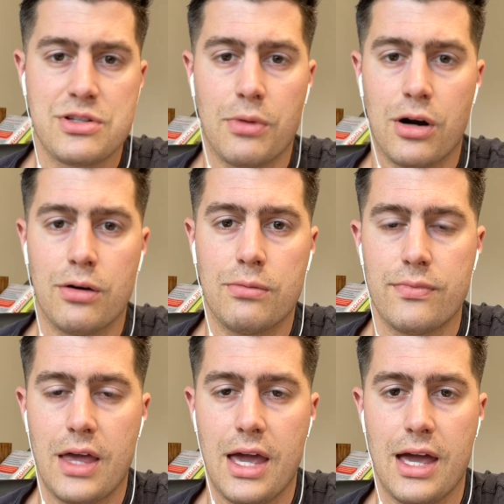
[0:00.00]
tomorrow.
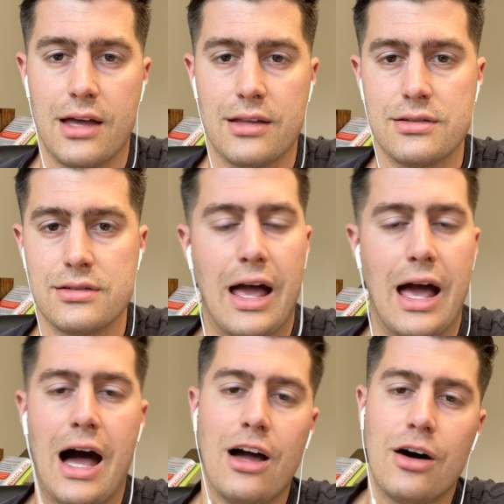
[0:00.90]
And
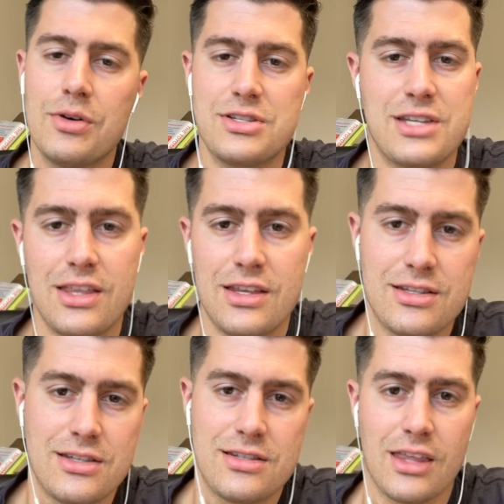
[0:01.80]
I always say
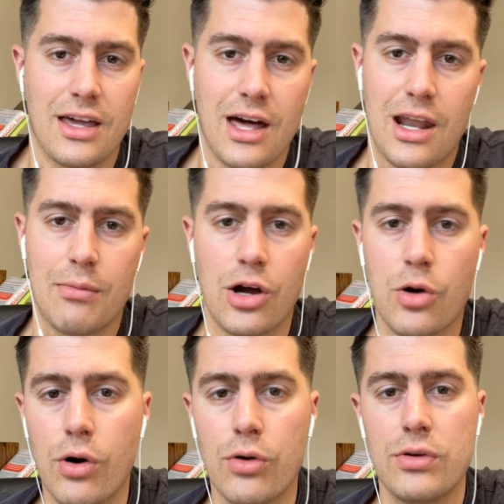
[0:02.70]
this, this is like kind of my
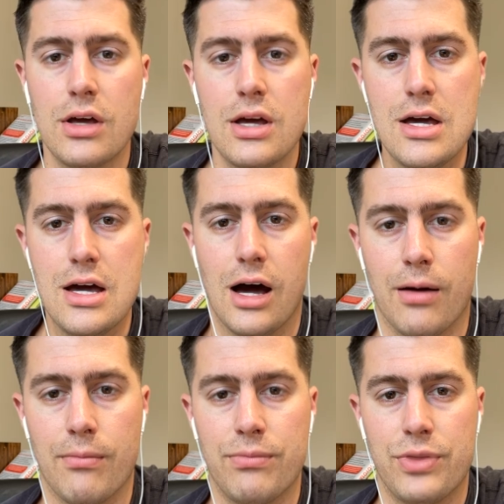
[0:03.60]
quote.
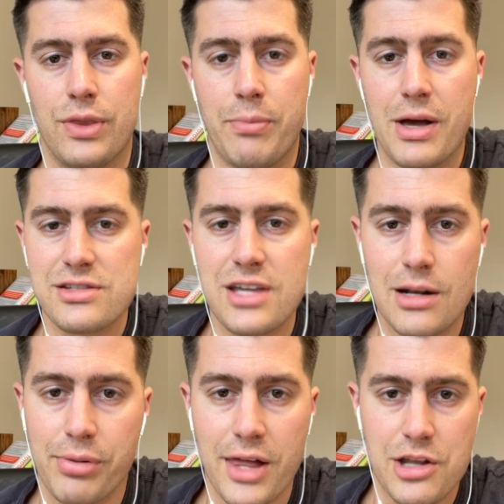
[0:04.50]
Um, the best day
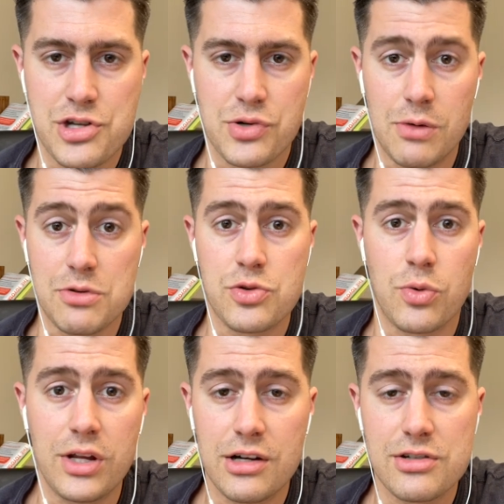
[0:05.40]
to plant a tree was
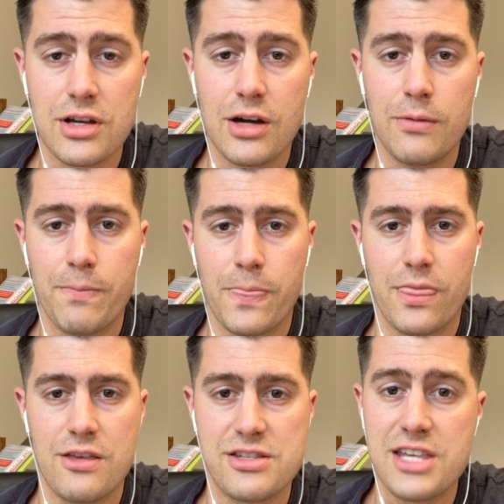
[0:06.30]
20 years ago
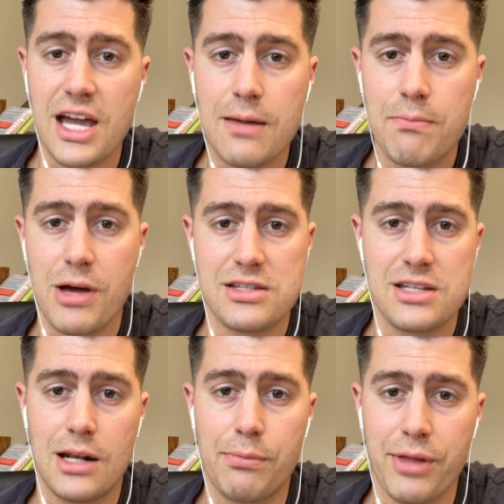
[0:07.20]
the second best
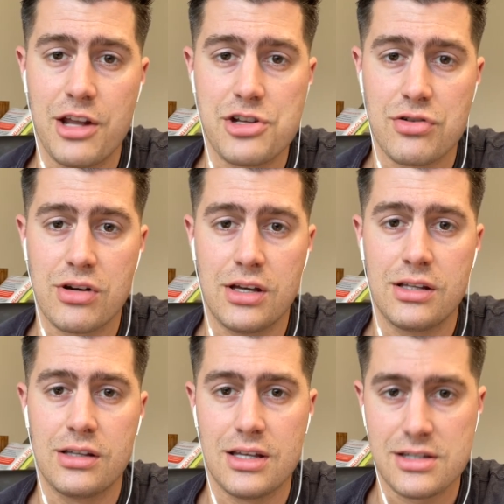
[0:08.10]
day to plant a
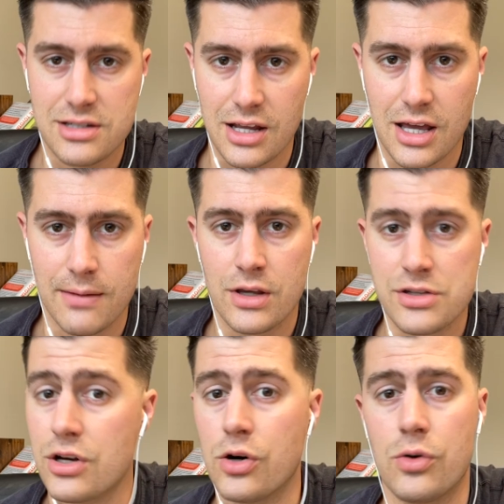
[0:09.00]
tree is today.
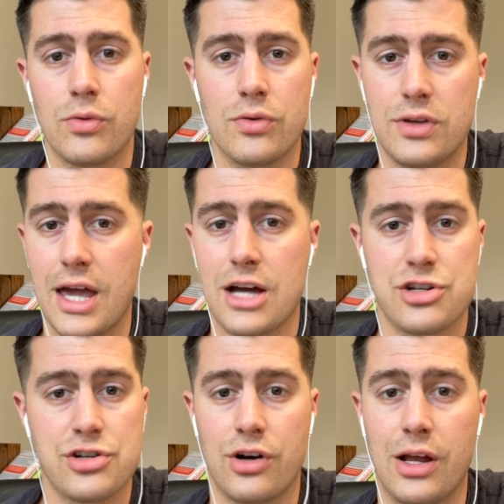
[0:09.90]
So, yeah,
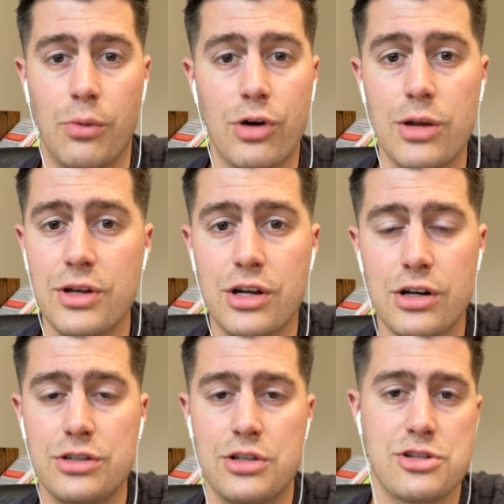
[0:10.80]
sure, it would have been
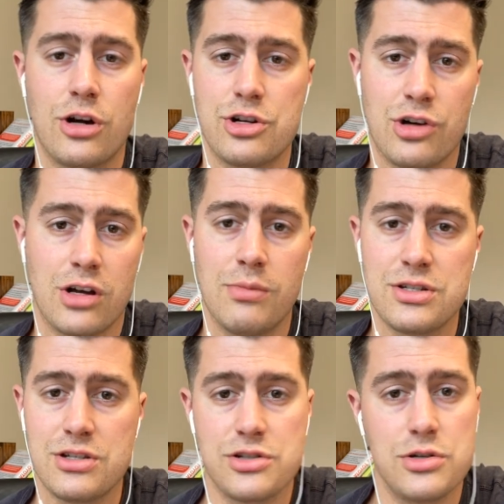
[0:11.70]
good to start your trucking
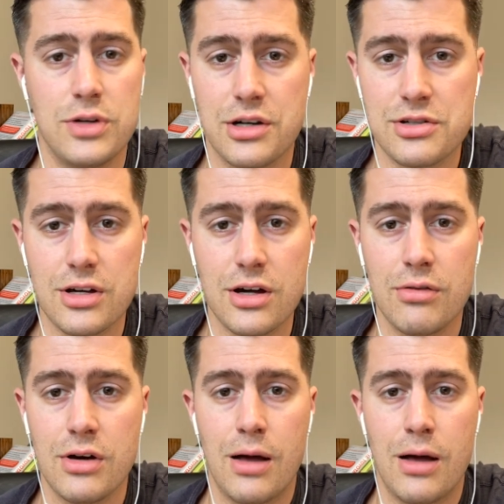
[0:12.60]
business two years ago,